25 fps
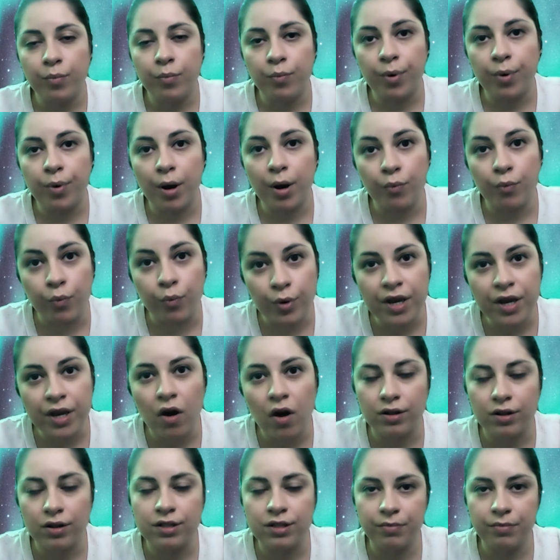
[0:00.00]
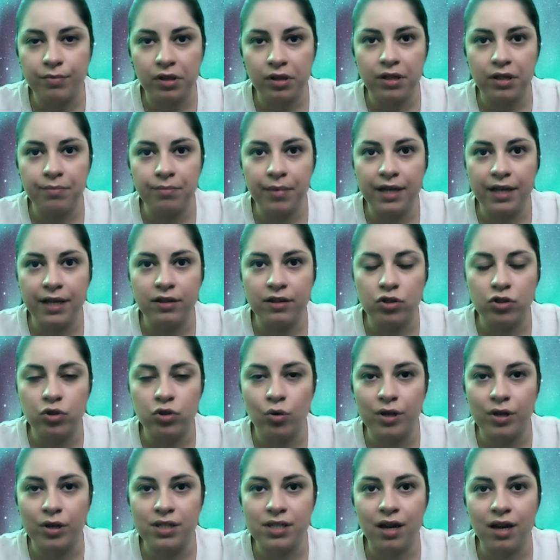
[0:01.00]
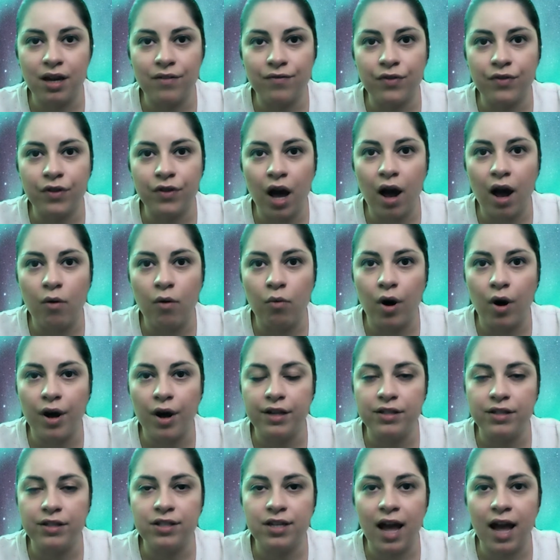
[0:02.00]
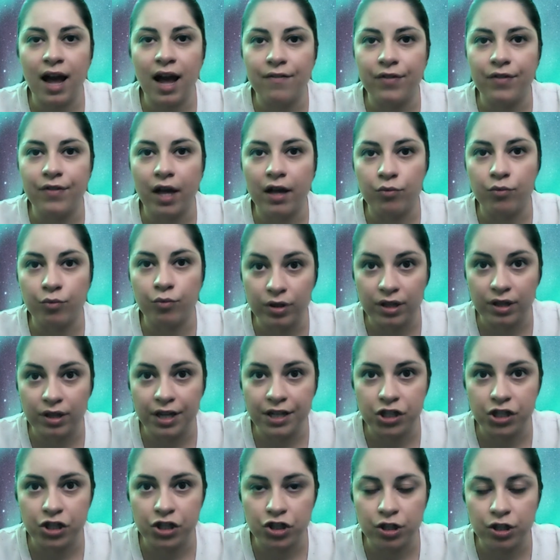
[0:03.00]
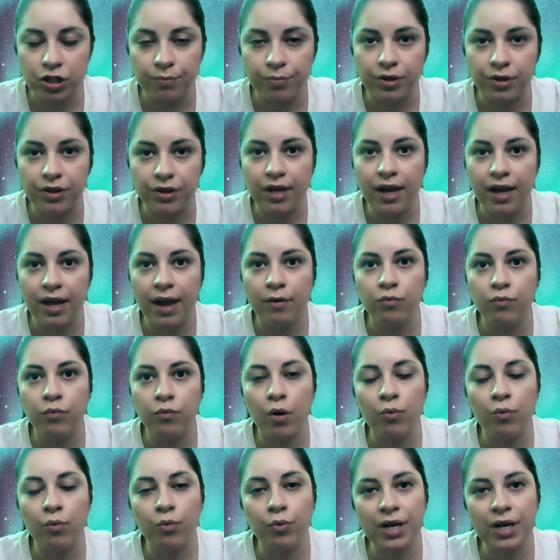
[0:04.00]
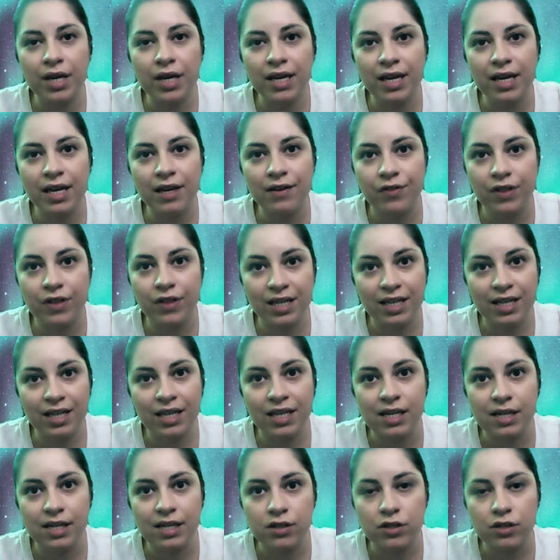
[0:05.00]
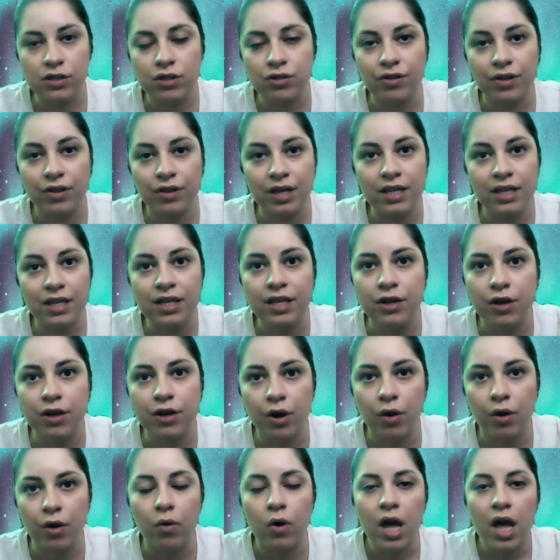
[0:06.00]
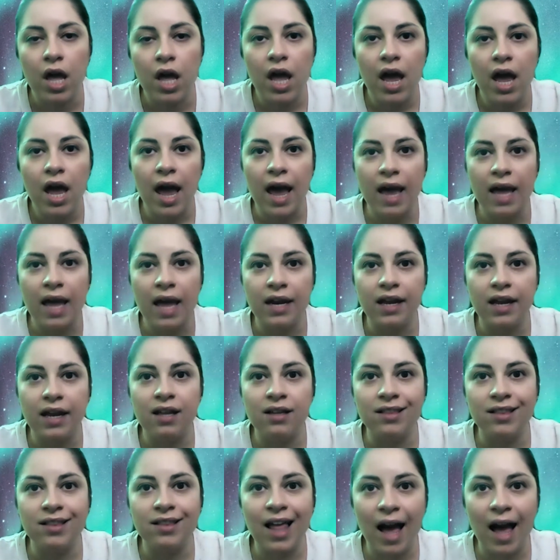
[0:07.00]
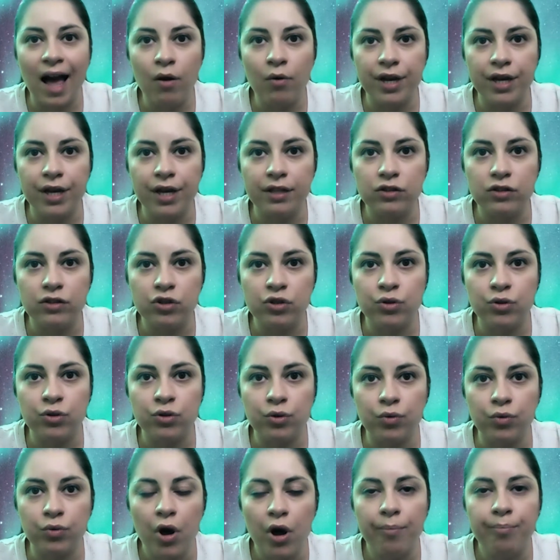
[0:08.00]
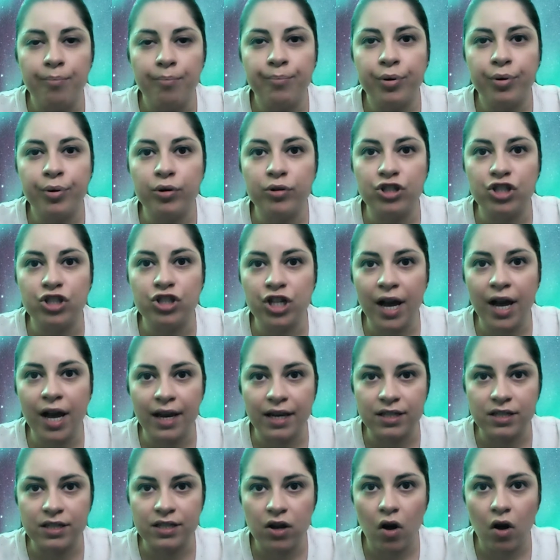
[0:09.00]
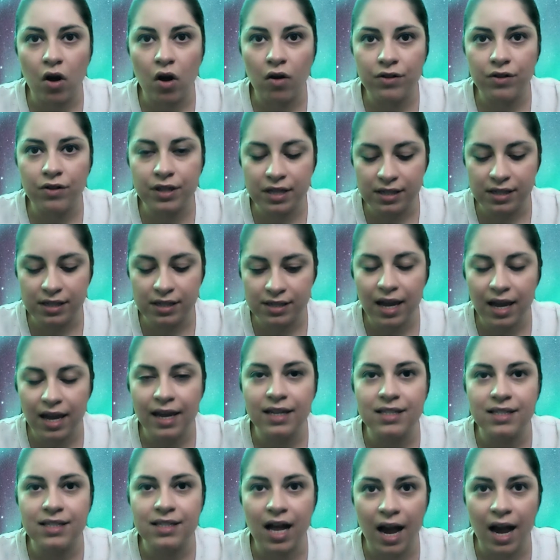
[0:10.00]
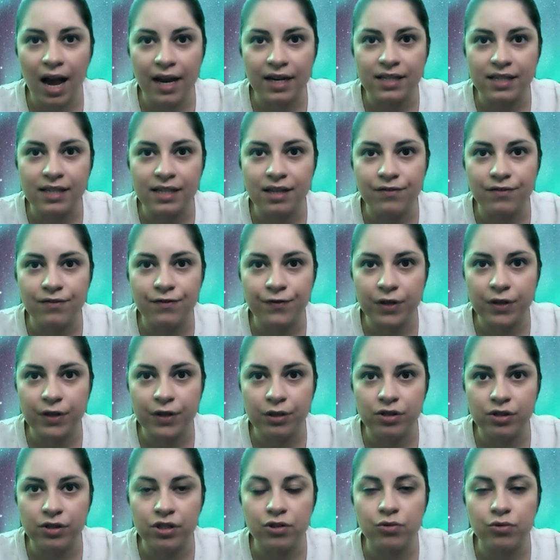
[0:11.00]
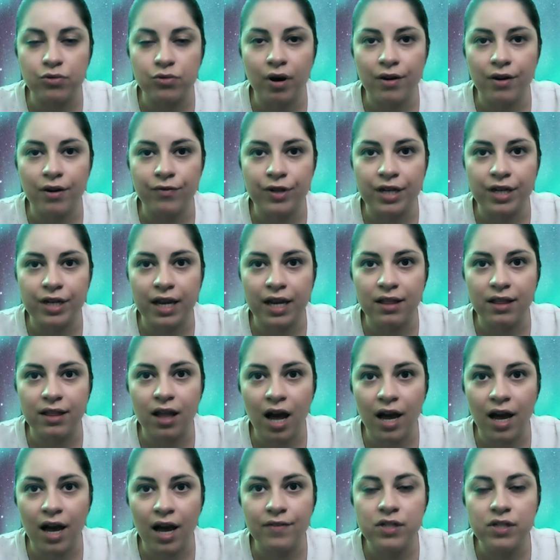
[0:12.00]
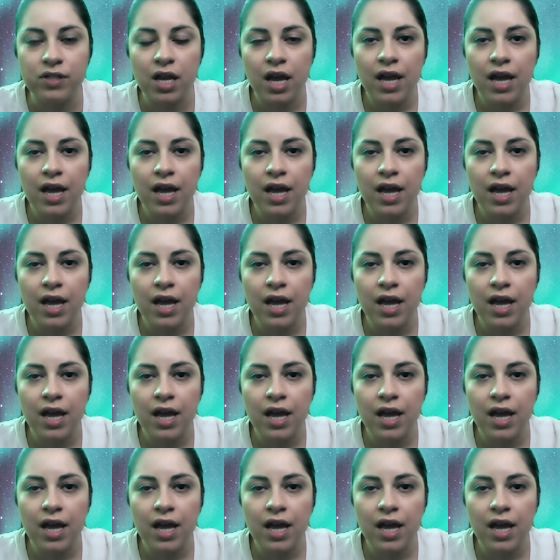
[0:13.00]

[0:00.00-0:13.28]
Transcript: But we ultimately make the choice of not wanting to have that relationship with it. And when we give the keys to the ego and allow it to project all these anxieties and fears into our everyday lives,